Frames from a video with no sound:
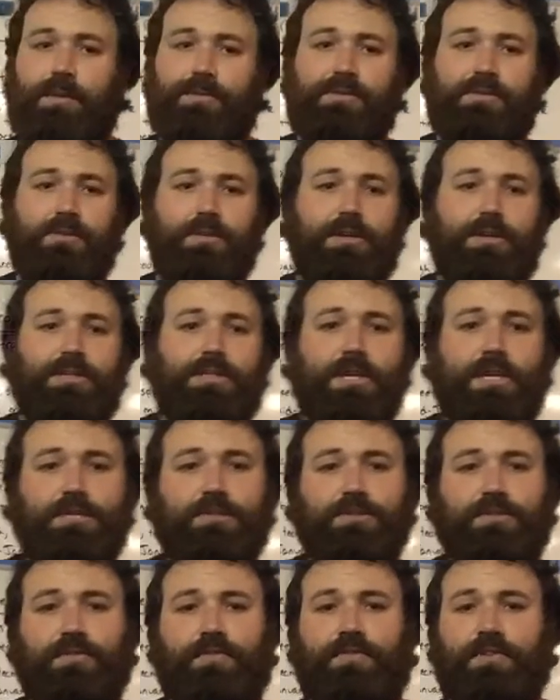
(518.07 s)
absolutely
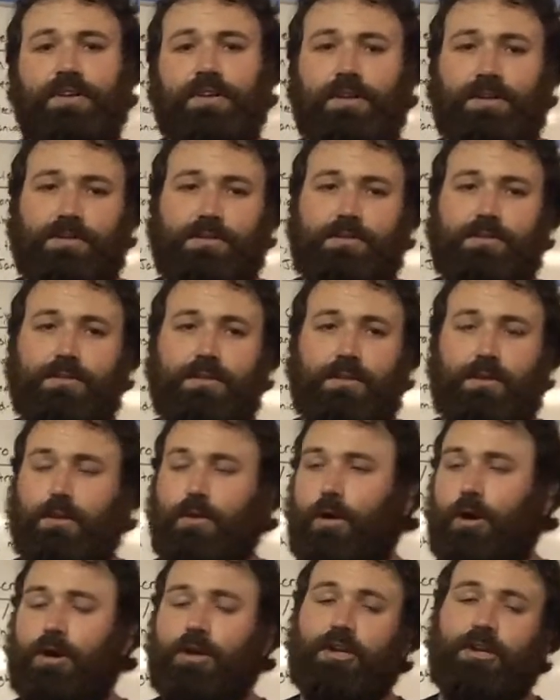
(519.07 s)
essential to fitness.
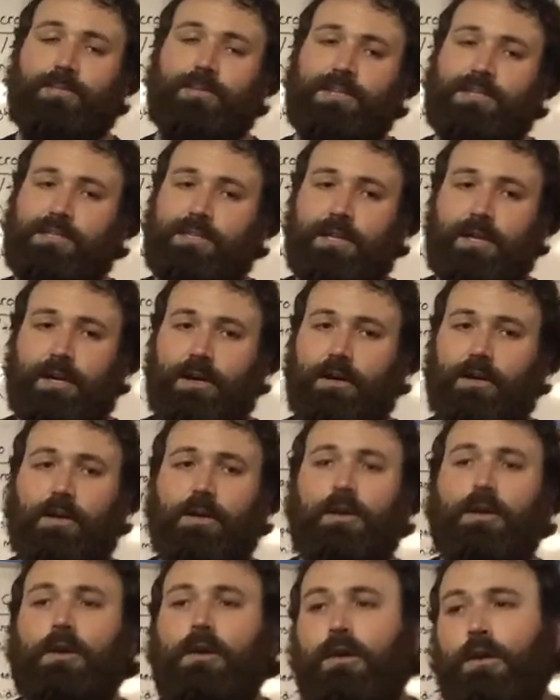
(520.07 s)
No arguments there.
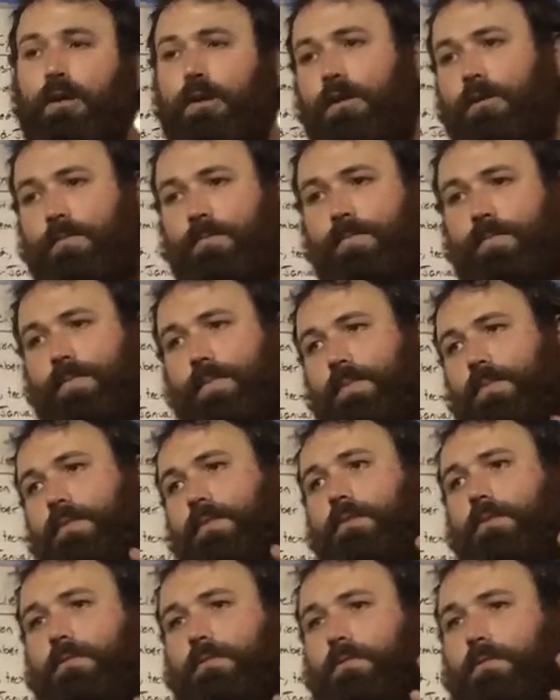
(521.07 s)

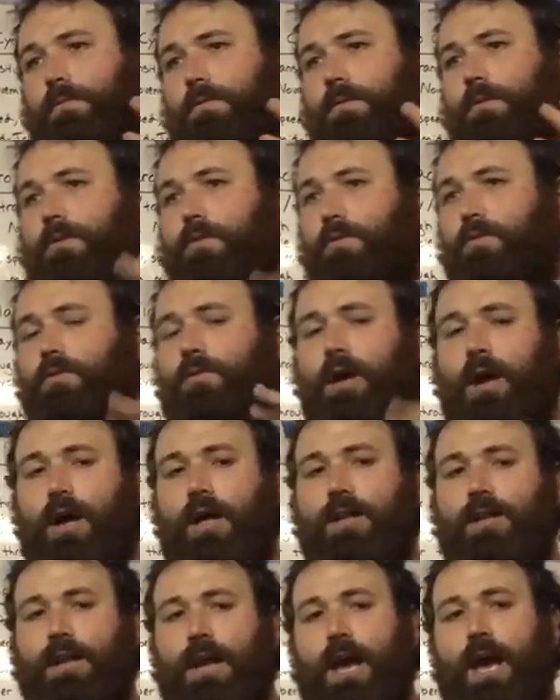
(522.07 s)
You do
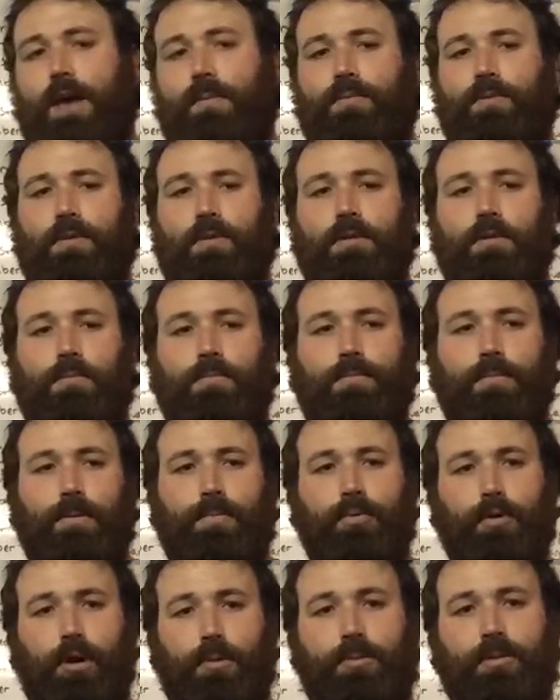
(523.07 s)
not adapt
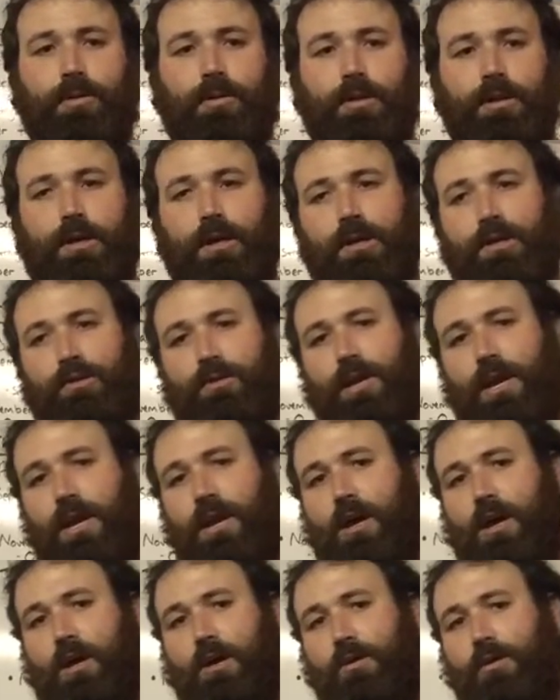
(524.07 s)
appropriately and you
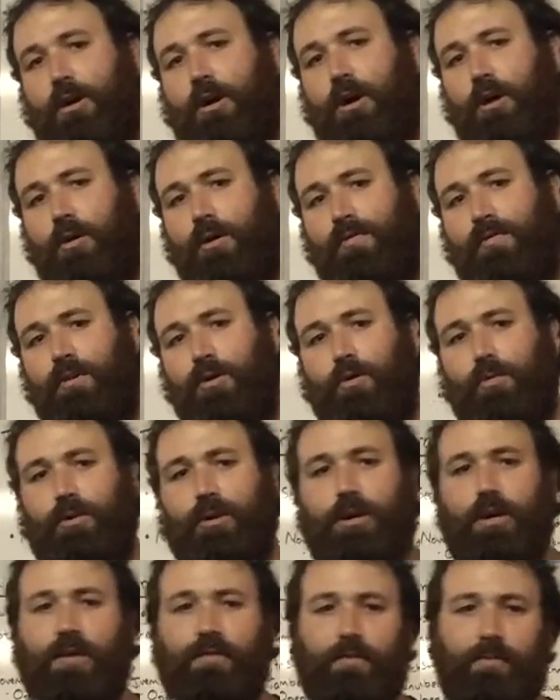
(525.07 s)
cannot grow if you don't
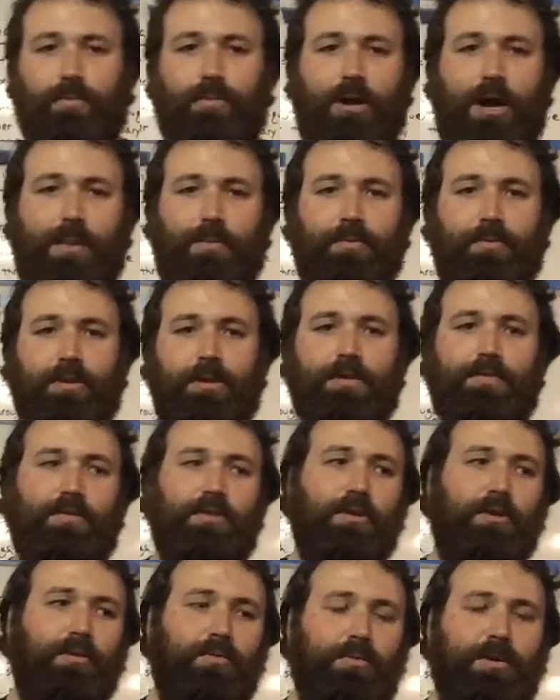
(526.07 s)
recover properly, if
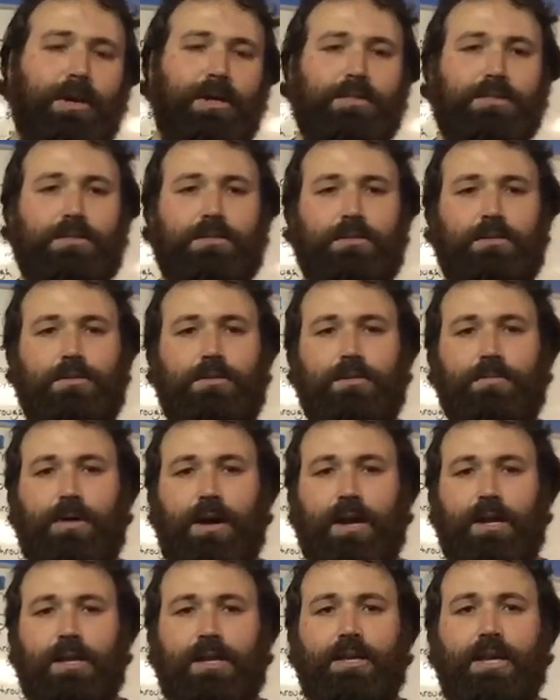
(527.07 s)
you don't rest. Your
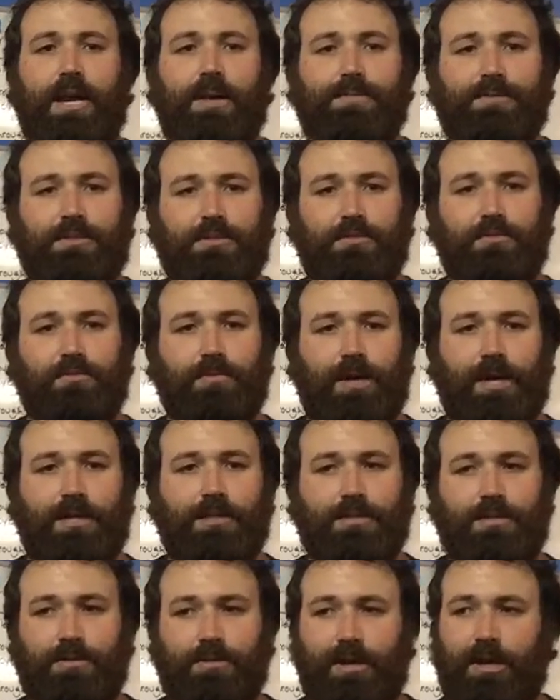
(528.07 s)
body adapts through
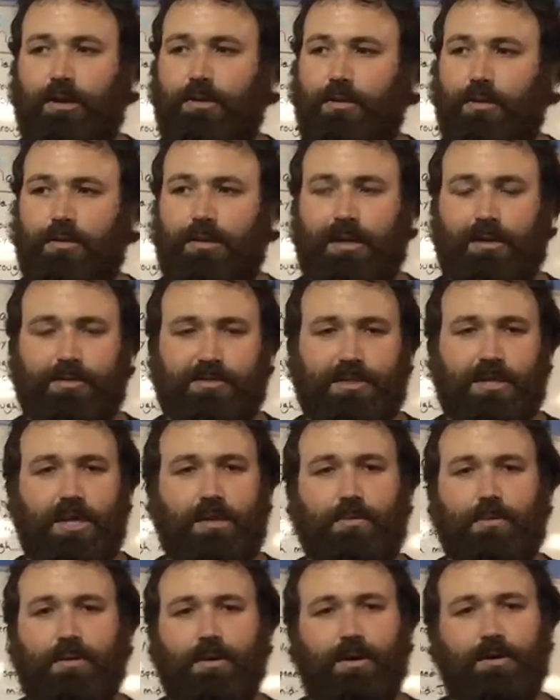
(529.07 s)
rest. A great quote that was
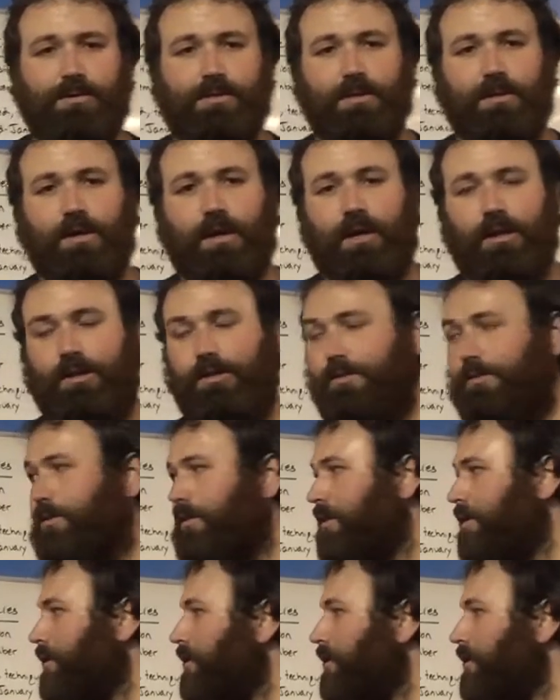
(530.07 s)
said to me when I was in college.